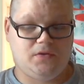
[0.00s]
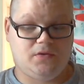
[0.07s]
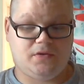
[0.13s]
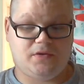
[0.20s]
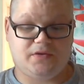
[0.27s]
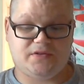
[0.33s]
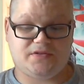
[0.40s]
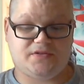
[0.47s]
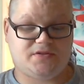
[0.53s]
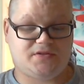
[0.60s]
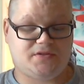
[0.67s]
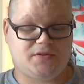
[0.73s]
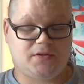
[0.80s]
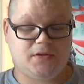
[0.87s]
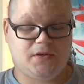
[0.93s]

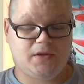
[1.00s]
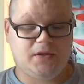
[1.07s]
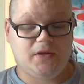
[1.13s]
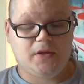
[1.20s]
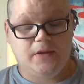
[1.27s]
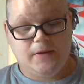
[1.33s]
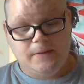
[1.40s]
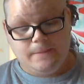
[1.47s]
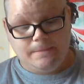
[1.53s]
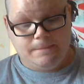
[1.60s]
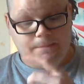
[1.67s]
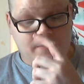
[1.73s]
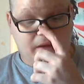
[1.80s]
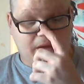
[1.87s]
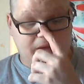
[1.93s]
Because
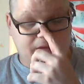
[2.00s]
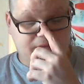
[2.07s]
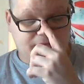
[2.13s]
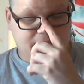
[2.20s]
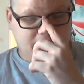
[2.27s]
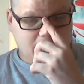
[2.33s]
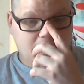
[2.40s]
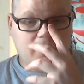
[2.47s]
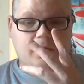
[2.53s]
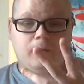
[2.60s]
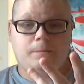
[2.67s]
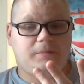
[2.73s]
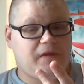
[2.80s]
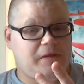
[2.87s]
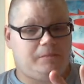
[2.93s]
there
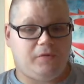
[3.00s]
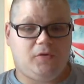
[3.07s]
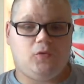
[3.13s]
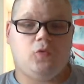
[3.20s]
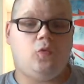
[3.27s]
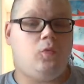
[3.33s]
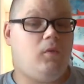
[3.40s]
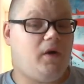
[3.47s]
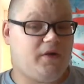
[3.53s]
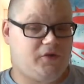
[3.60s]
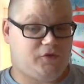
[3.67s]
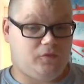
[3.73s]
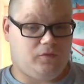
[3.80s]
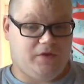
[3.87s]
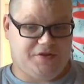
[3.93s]
are people who
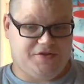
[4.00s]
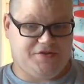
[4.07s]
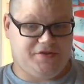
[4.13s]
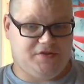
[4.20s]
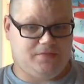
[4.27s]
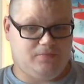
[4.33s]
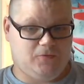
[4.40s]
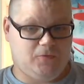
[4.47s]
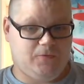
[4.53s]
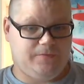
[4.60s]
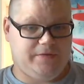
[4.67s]
want to watch this movie.